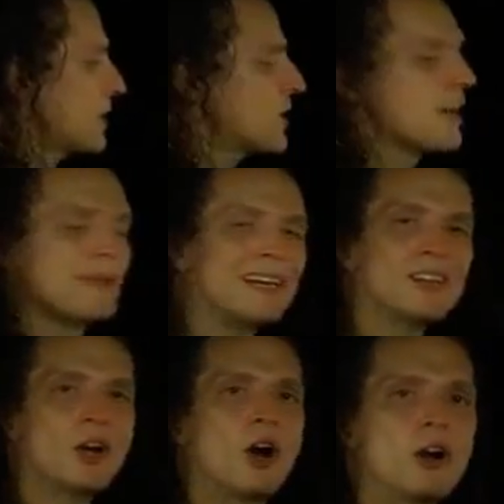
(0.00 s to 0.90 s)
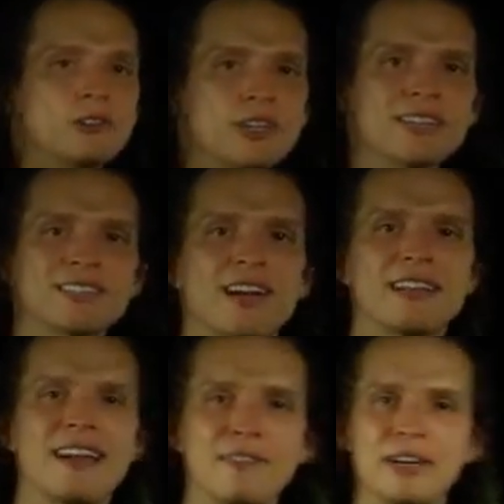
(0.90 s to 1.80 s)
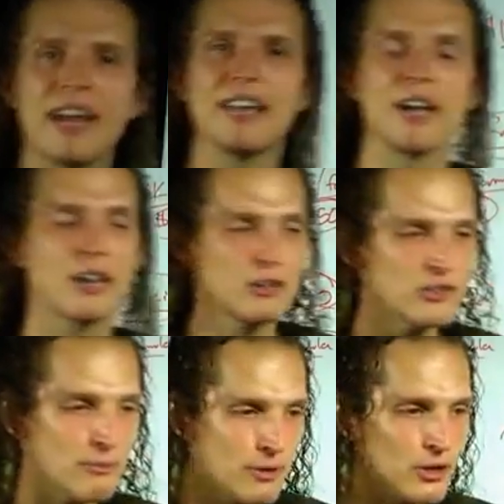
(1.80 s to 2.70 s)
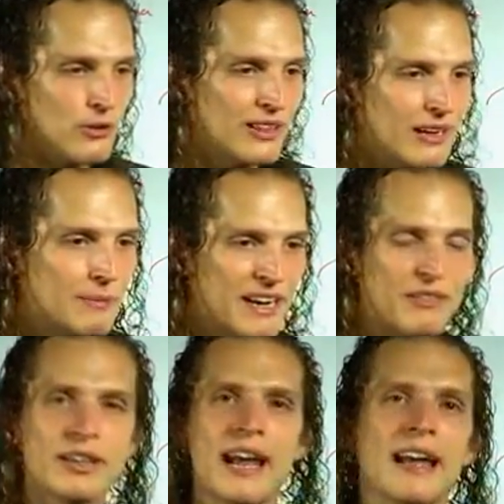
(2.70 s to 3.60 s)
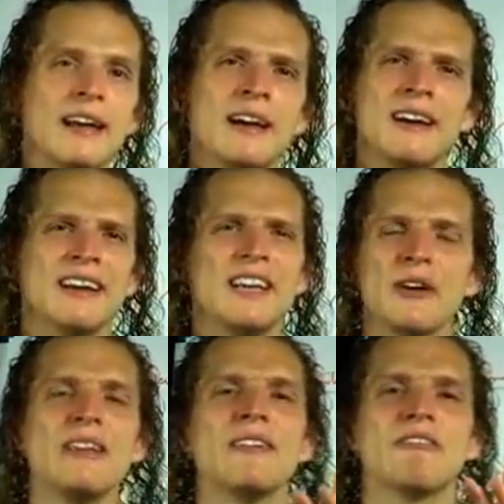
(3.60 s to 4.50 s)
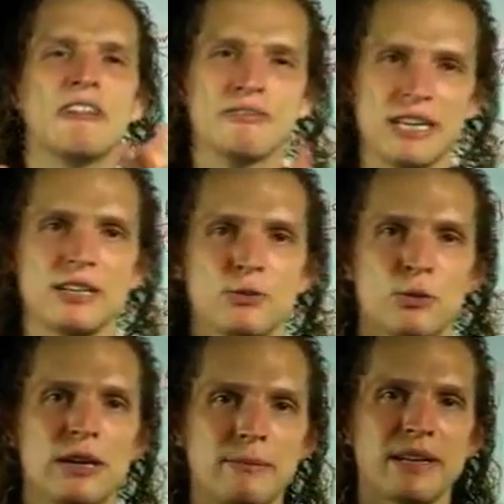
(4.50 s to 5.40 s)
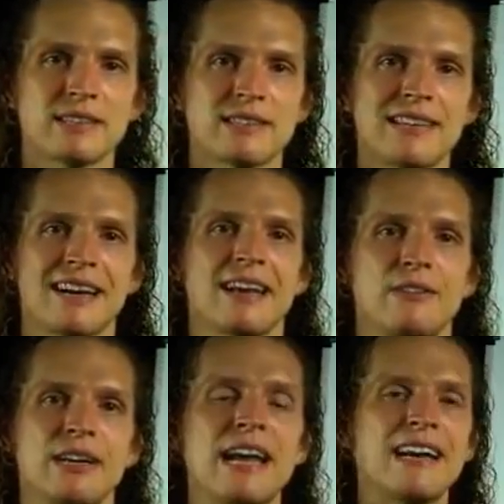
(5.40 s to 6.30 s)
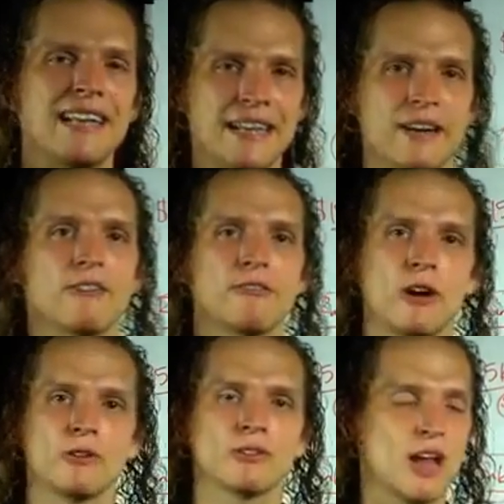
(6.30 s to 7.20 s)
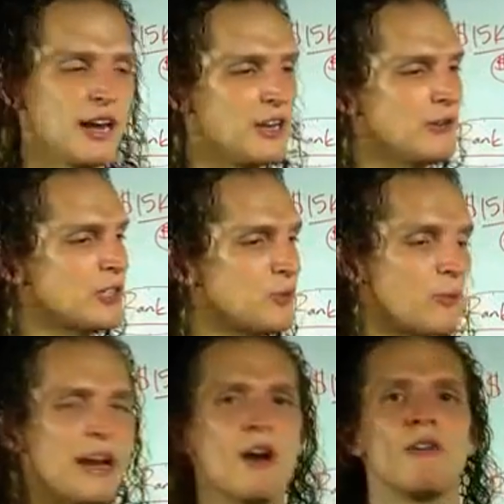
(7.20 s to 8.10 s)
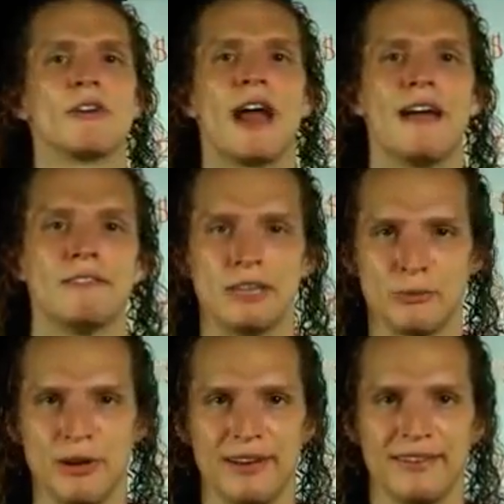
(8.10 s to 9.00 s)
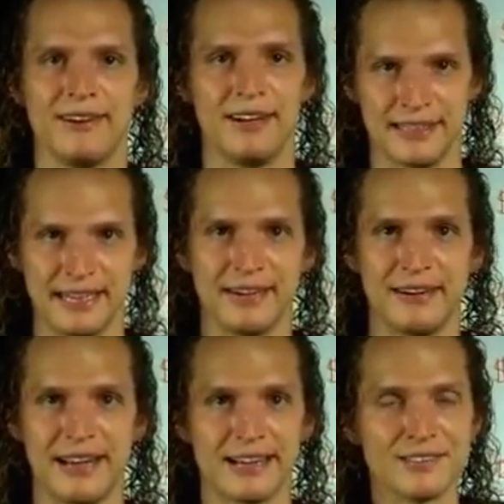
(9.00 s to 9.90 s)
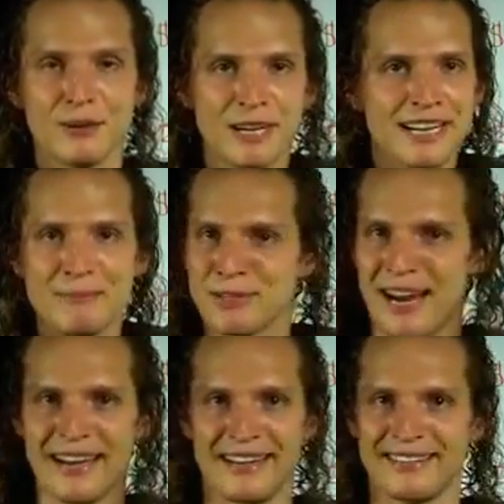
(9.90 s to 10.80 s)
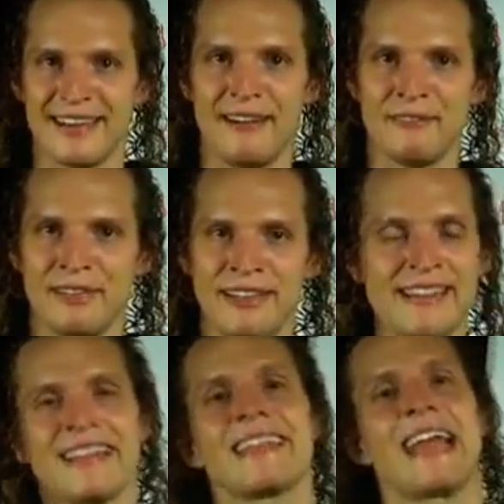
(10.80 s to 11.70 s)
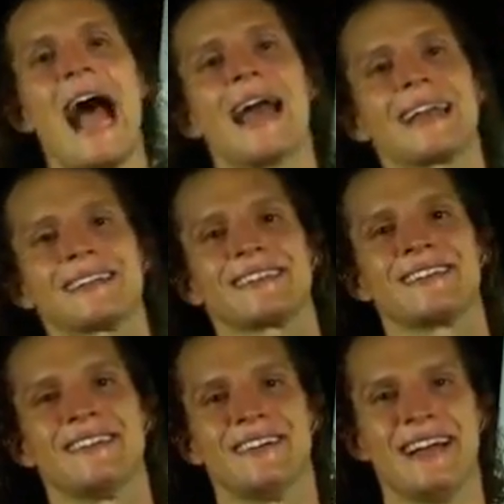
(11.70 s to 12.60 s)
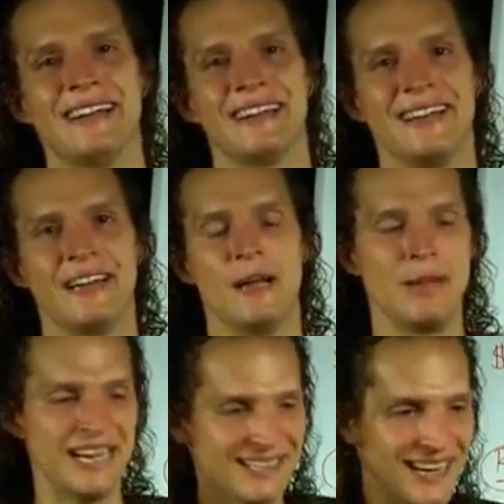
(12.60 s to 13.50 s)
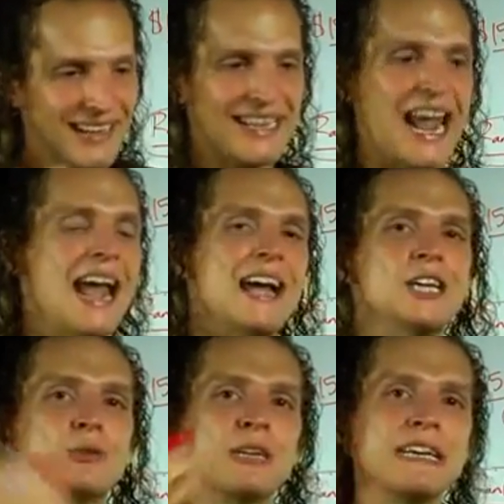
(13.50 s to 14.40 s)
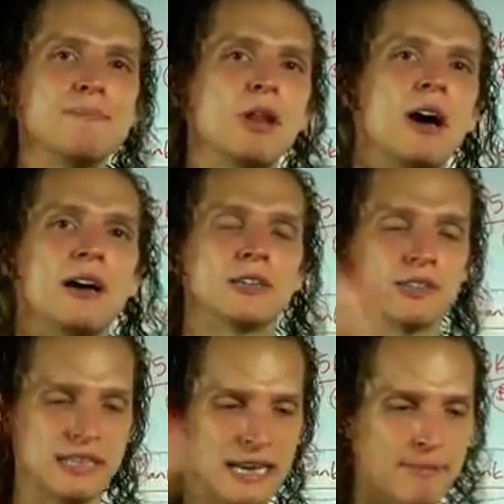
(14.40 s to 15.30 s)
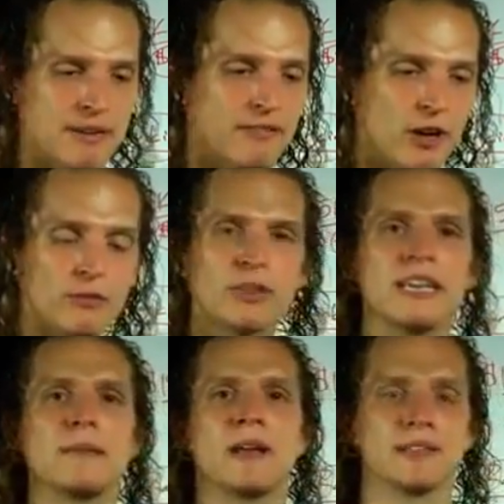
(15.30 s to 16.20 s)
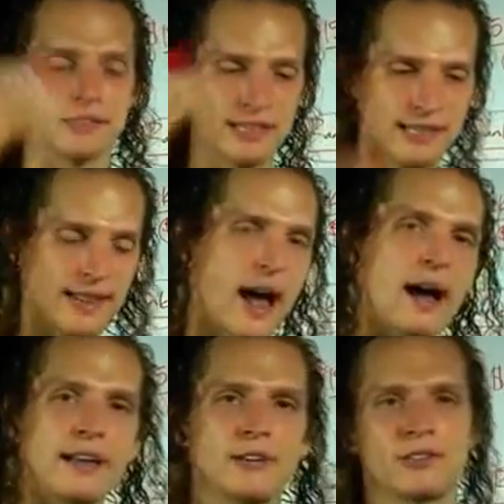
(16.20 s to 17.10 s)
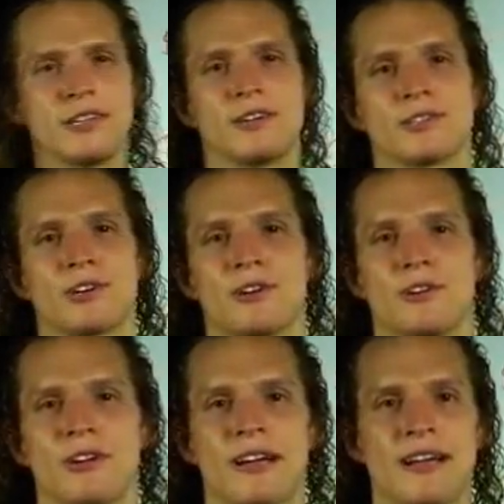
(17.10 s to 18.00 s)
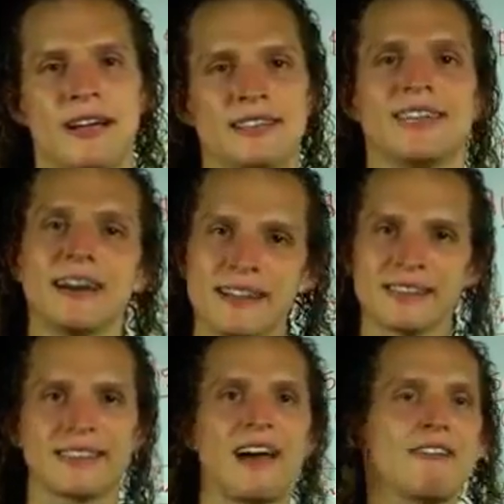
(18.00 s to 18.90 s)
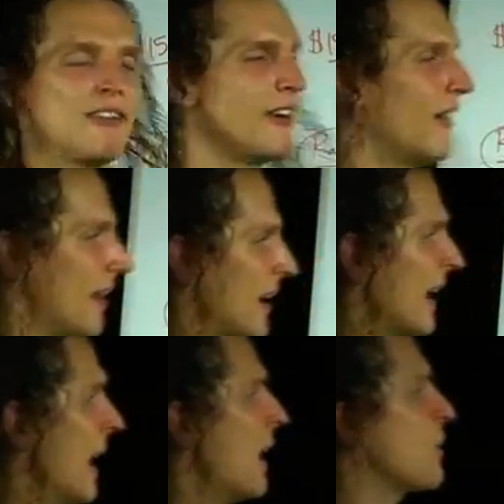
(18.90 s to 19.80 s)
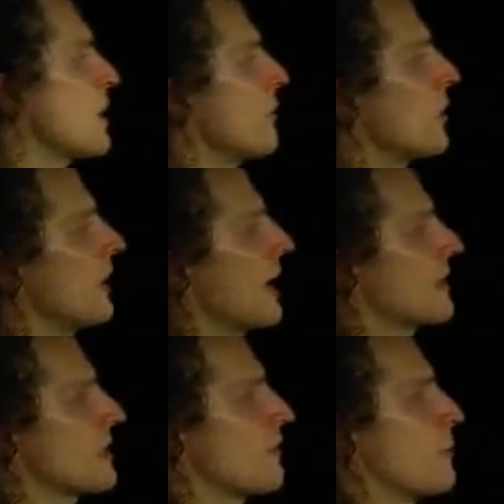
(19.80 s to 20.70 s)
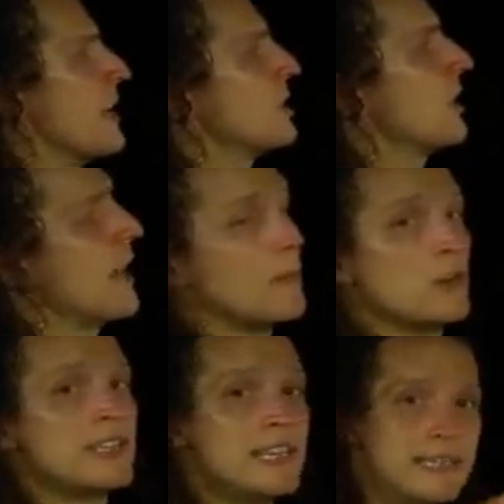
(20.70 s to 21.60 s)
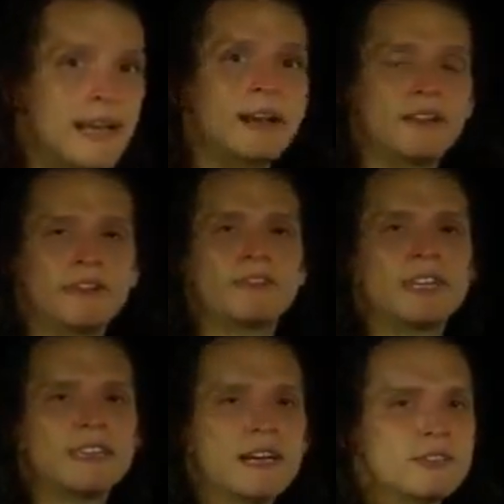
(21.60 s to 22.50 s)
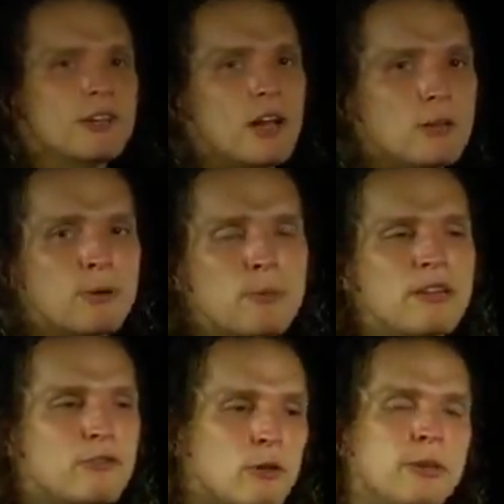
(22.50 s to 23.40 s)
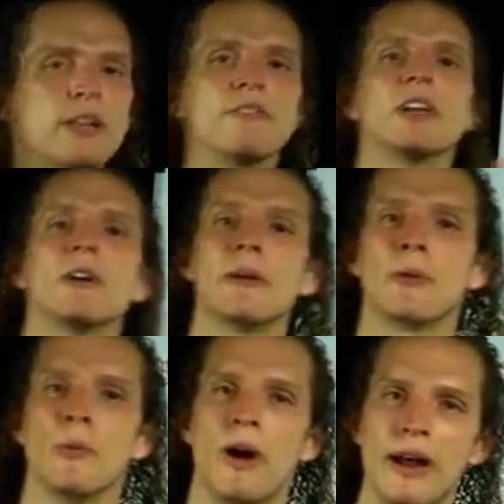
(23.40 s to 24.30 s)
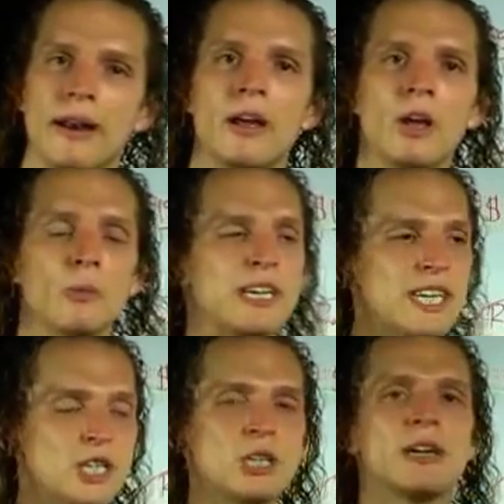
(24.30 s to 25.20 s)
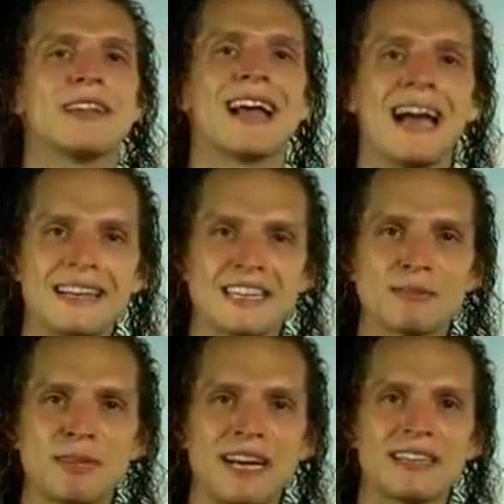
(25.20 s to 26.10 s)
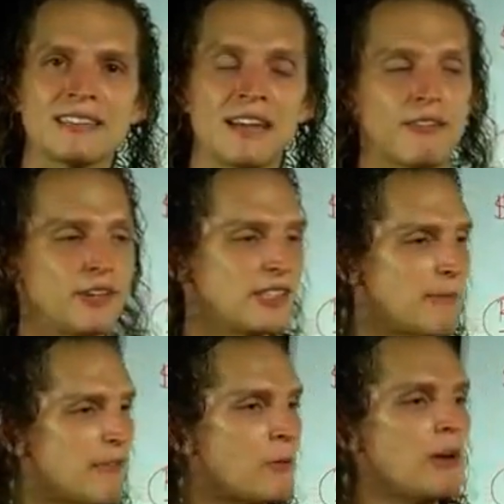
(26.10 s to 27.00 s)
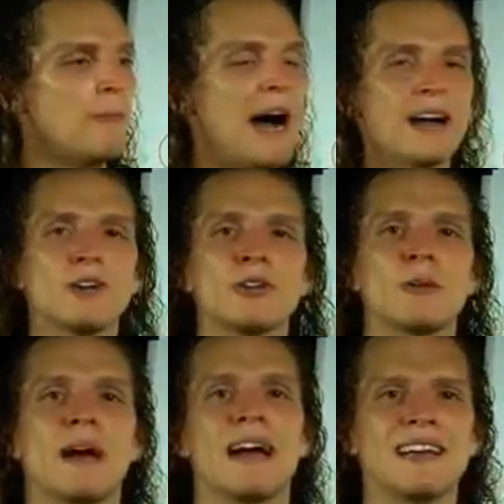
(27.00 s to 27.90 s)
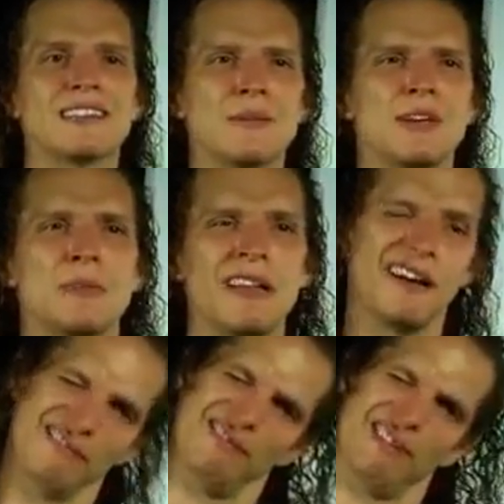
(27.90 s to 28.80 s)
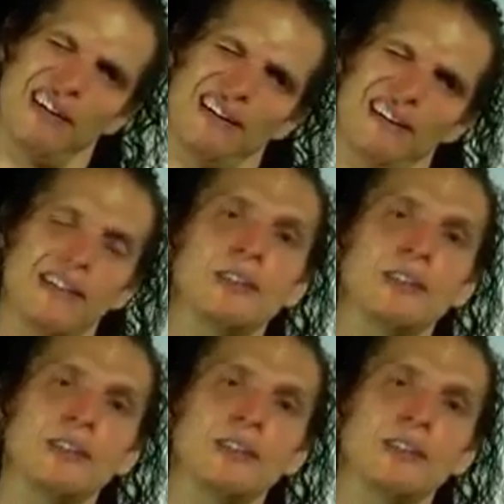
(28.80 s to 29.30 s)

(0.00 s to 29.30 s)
So you got to be on the calls. You got to study every day. You got to learn something new a little bit every day. You know, even 15, 20 minutes of study every day in a year, folks, and you just win over everyone on the internet because nobody keeps studying stuff. They think they got it, right? But you got to stay on the edge, read blogs, keep involved with emails, listen to the audios in the inner circle, study the stuff, all right? And we go over a lot of this information, a lot more detail in the $15,000 per month formula in video number 1. We teach you the concepts behind this stuff, and some of it will boggle your mind, and some of you will be like, huh?